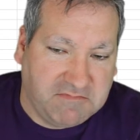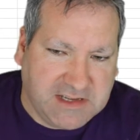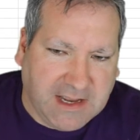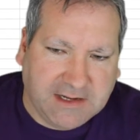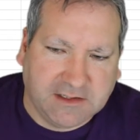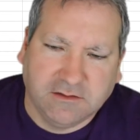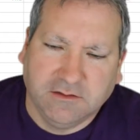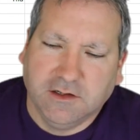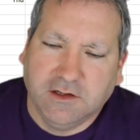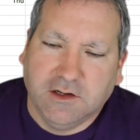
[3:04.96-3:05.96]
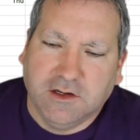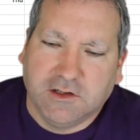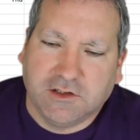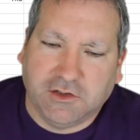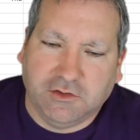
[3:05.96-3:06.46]
date
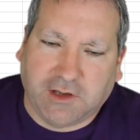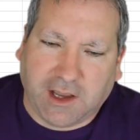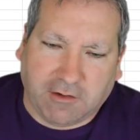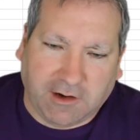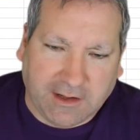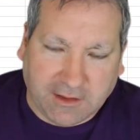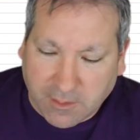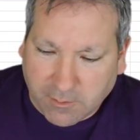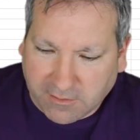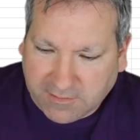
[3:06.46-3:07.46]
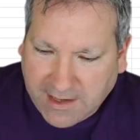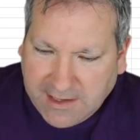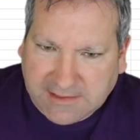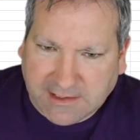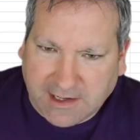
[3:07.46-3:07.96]
to calculate the number of
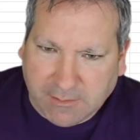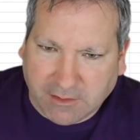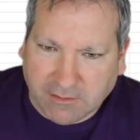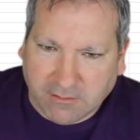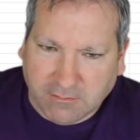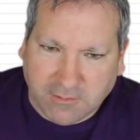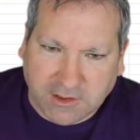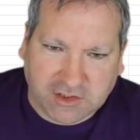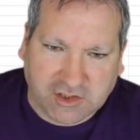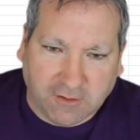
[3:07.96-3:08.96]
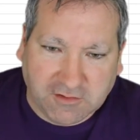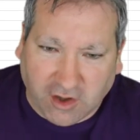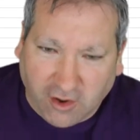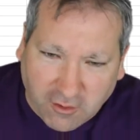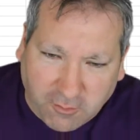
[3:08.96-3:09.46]
days in any month, which solves the
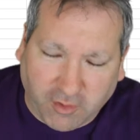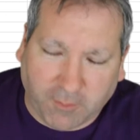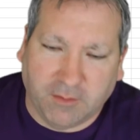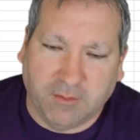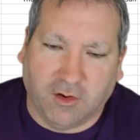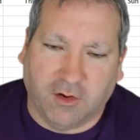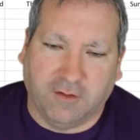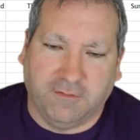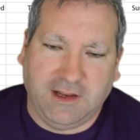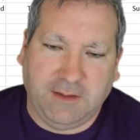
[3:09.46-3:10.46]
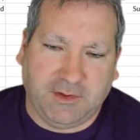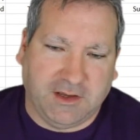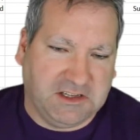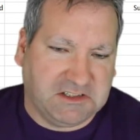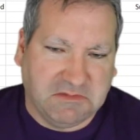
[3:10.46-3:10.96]
whole problem of leap
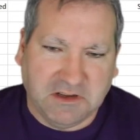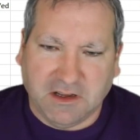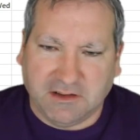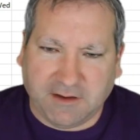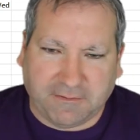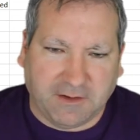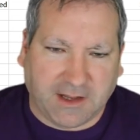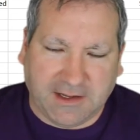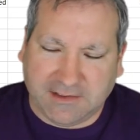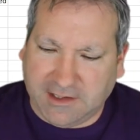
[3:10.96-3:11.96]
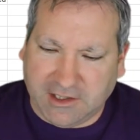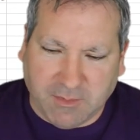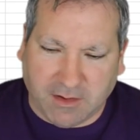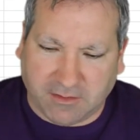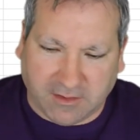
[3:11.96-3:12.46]
years, different days in each
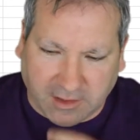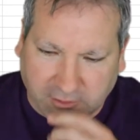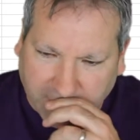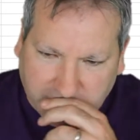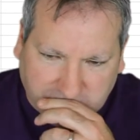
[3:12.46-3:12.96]
month, etc.